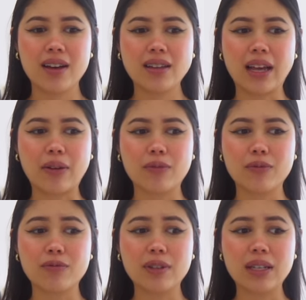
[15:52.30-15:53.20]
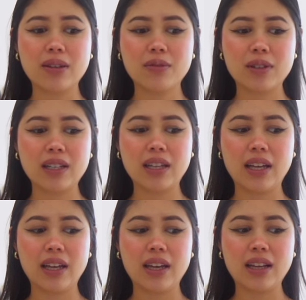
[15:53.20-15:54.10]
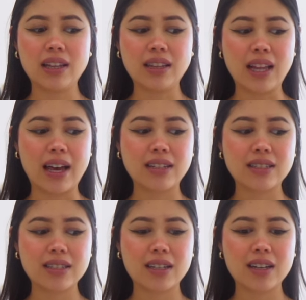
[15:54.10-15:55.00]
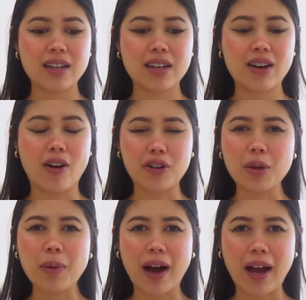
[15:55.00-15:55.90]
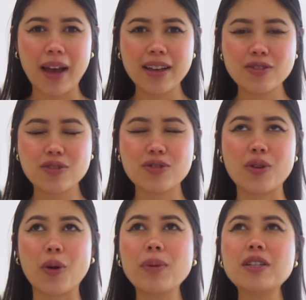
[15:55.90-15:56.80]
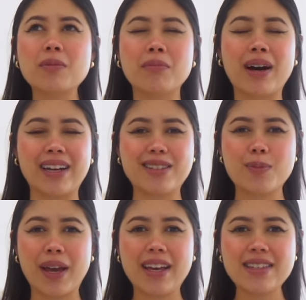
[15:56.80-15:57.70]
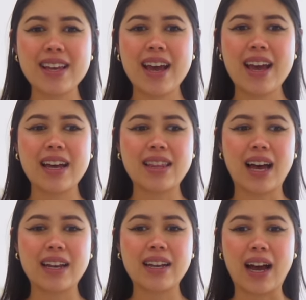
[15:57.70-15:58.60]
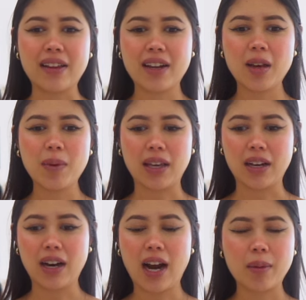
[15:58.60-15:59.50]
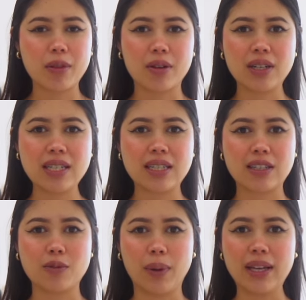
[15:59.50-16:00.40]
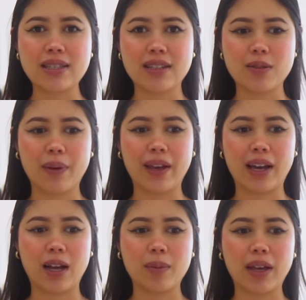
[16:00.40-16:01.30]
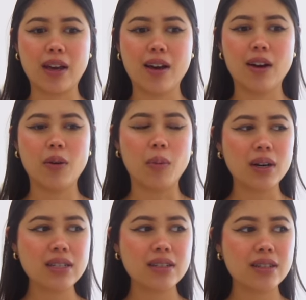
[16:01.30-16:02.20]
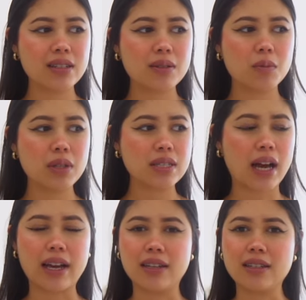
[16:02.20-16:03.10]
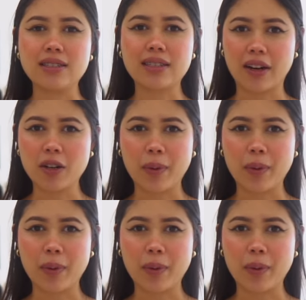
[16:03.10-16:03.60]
like really, really let occupy so much mind space that now that I'm here, I'm 36 weeks this week, and I'm like, what was I scared